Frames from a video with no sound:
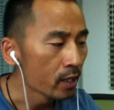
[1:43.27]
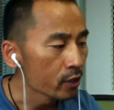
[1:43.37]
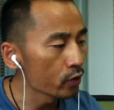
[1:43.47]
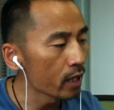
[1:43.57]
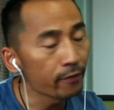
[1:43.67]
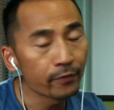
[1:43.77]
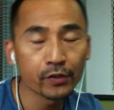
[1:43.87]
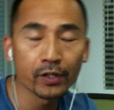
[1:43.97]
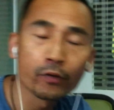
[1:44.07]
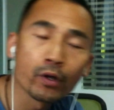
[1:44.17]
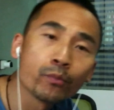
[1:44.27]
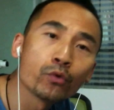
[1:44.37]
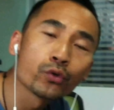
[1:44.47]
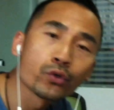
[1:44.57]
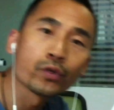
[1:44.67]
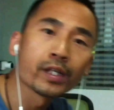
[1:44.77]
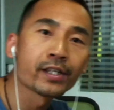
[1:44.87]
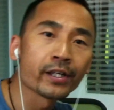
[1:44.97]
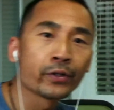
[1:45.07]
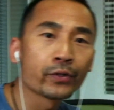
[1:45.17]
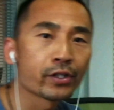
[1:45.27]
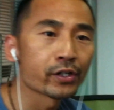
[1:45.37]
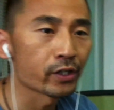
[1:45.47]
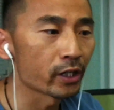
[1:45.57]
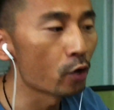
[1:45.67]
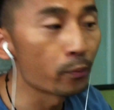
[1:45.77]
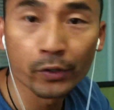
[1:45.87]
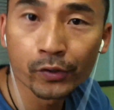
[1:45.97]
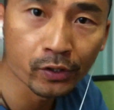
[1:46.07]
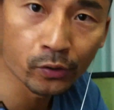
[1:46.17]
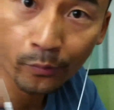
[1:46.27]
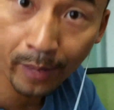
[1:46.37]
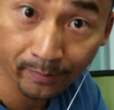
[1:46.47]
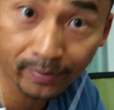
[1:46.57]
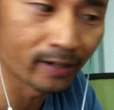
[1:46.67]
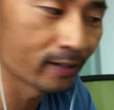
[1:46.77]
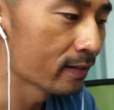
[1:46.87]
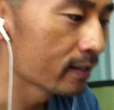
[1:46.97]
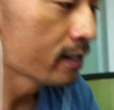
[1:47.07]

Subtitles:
So now firstly we move to the single jersey. Hope you still remember.